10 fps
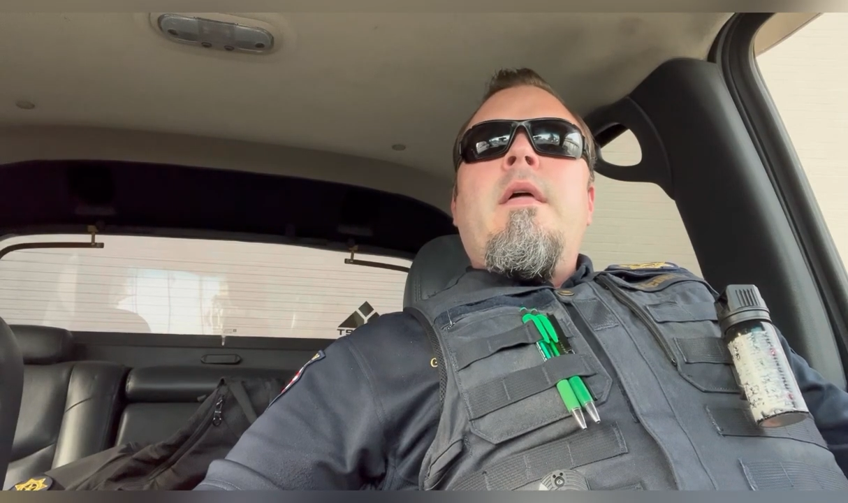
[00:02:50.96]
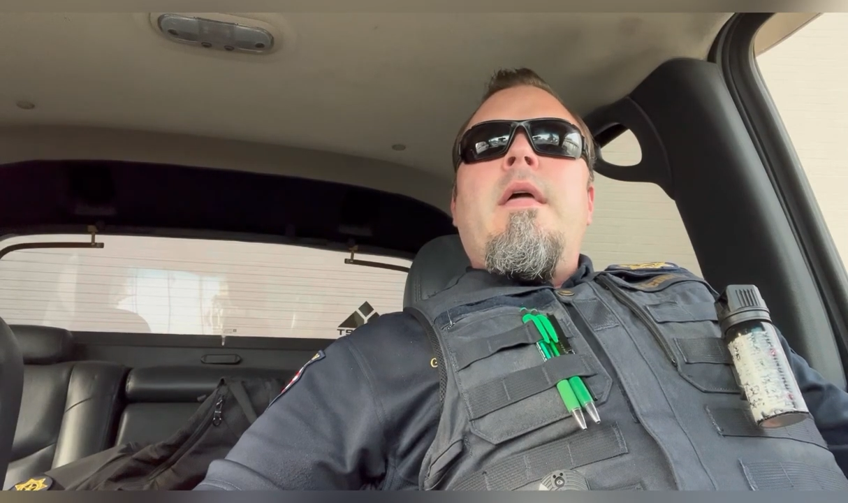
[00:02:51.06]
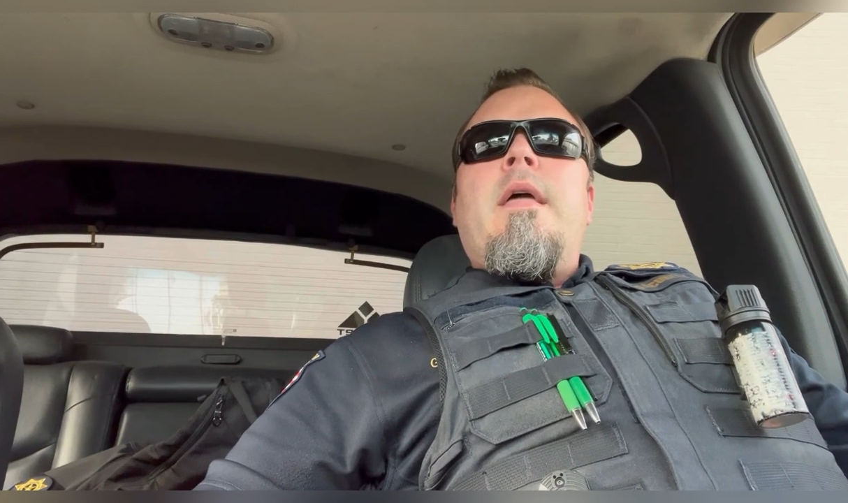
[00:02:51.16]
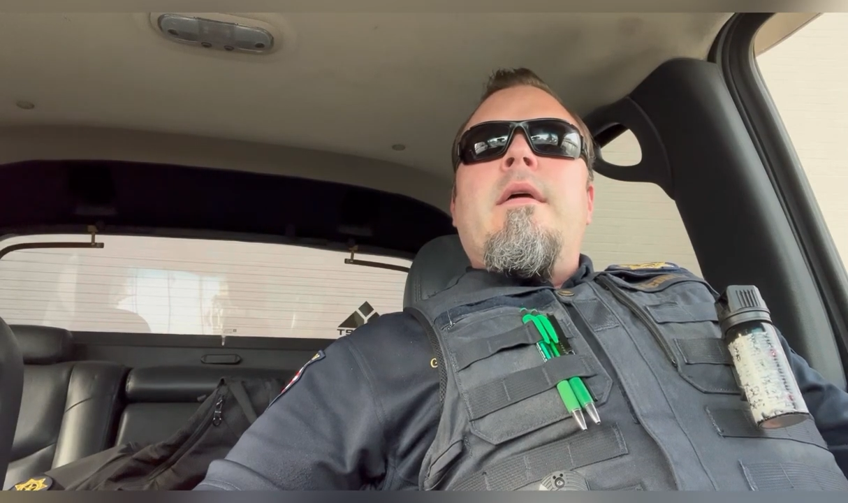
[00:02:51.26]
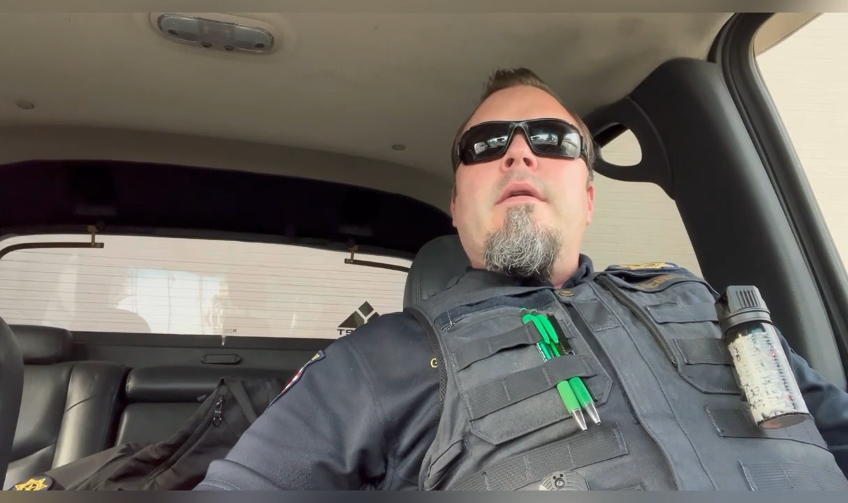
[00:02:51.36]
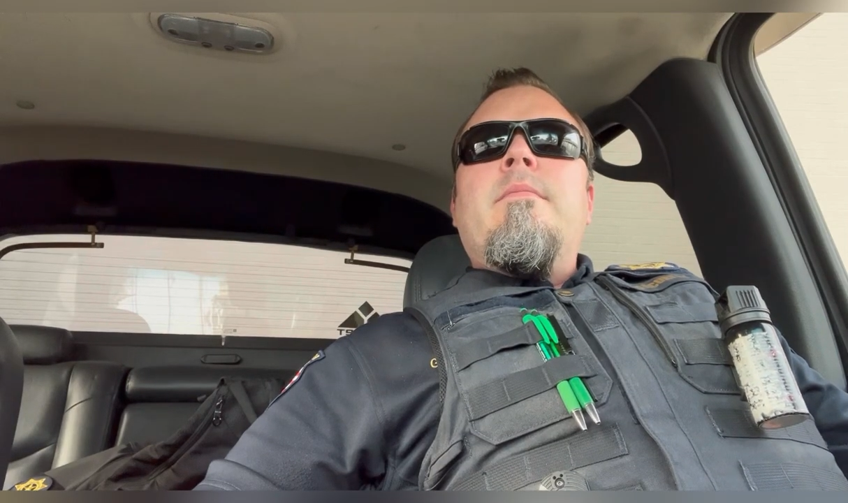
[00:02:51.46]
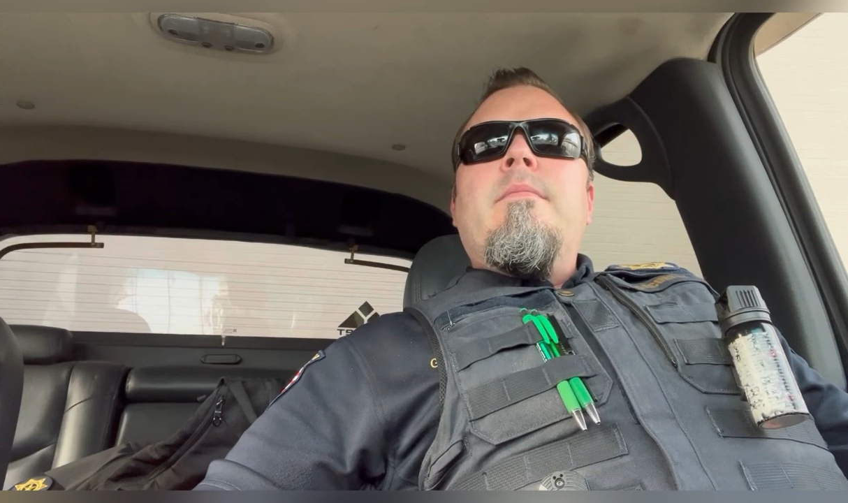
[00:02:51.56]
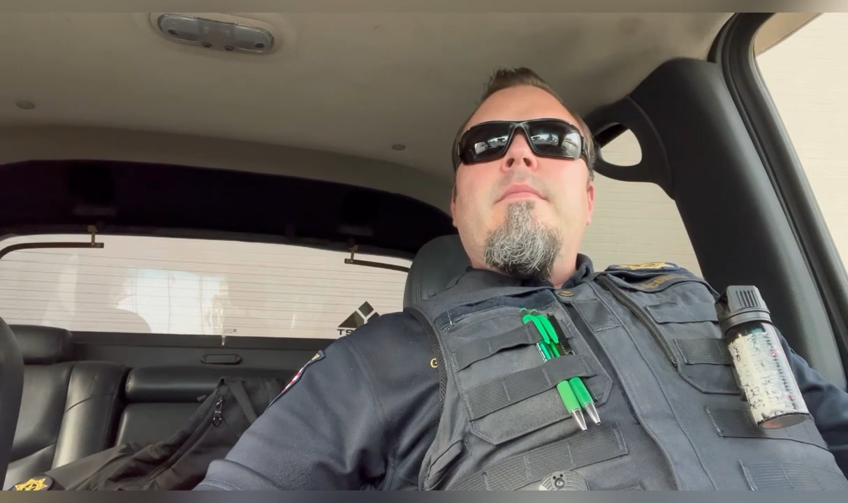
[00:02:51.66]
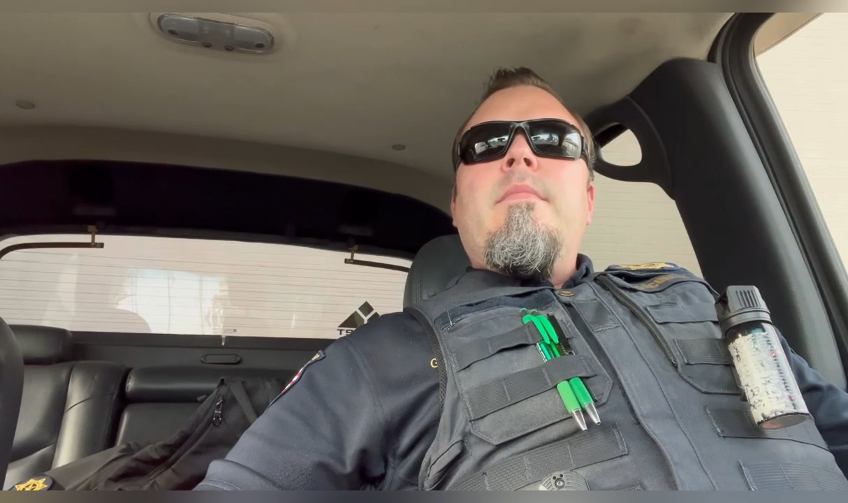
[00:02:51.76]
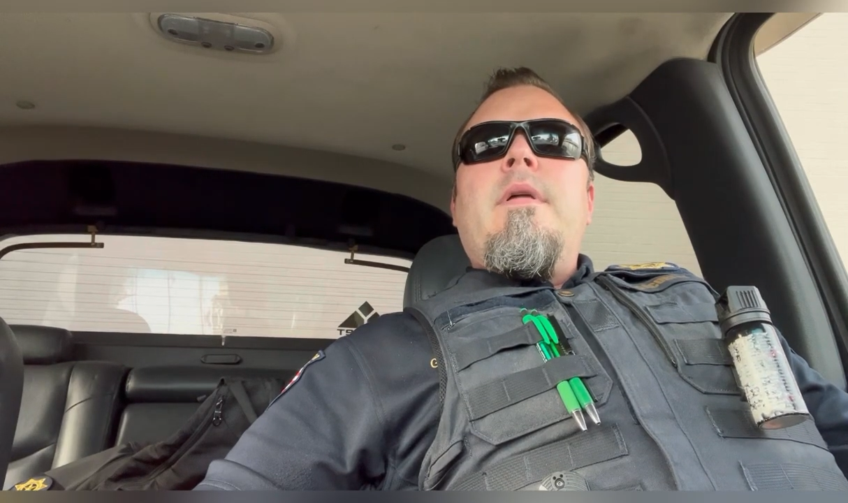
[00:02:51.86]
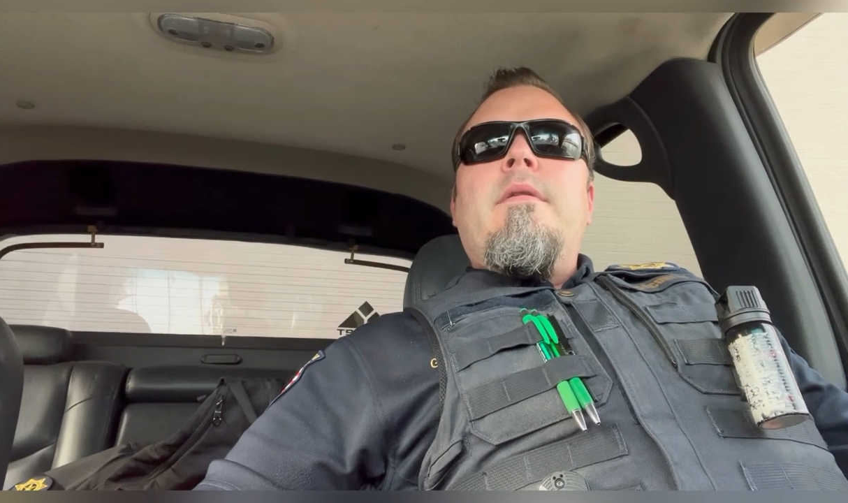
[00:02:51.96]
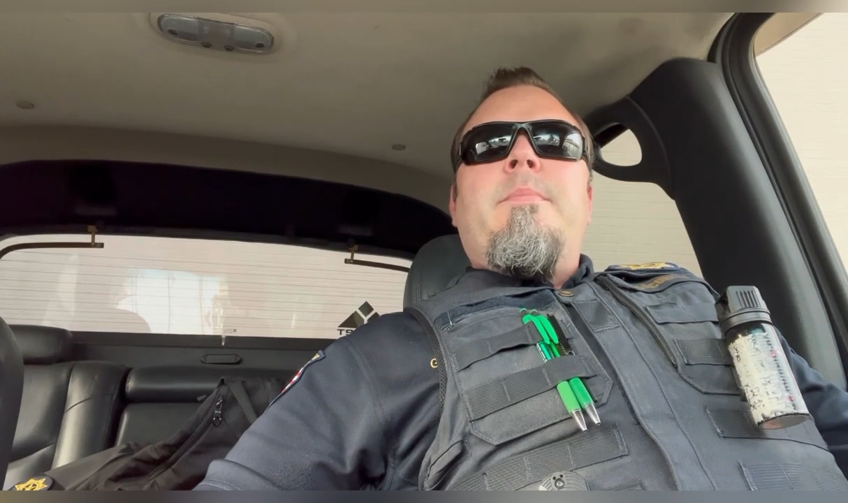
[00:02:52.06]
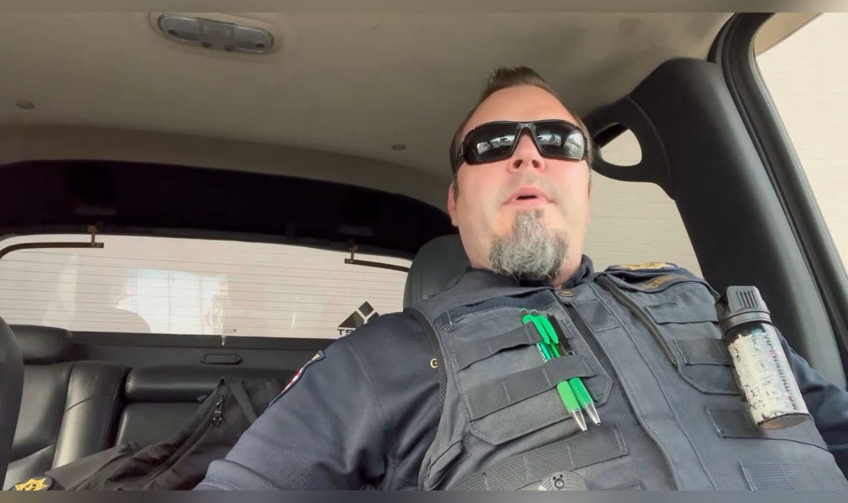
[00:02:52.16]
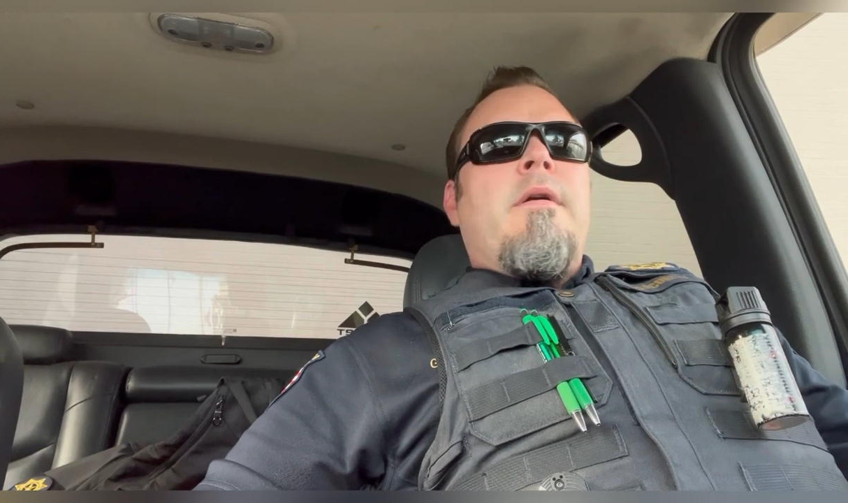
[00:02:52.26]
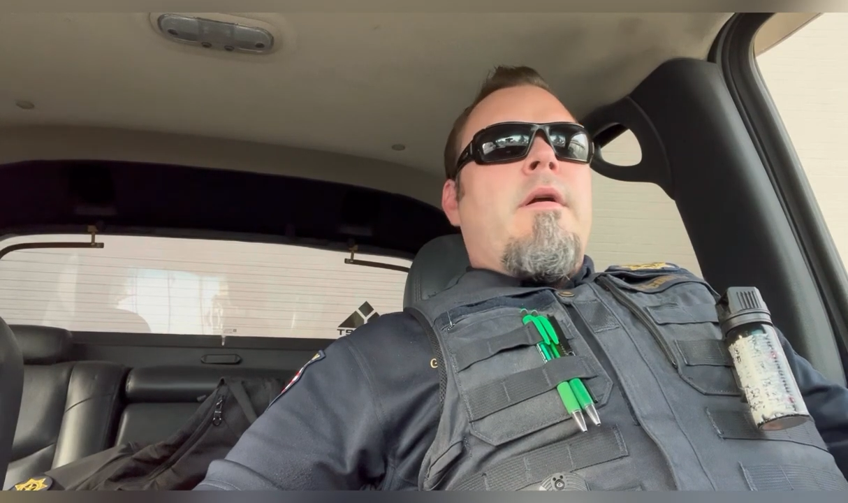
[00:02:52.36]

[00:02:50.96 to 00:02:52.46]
And depending